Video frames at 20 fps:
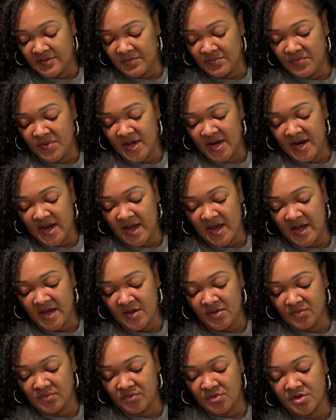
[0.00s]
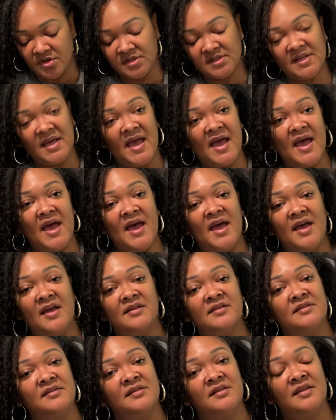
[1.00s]
when I looked
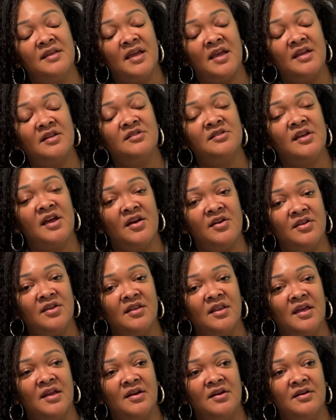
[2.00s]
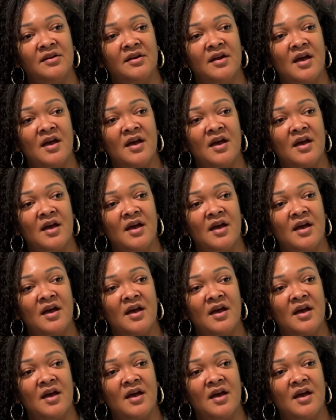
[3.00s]
at the gauge calculator,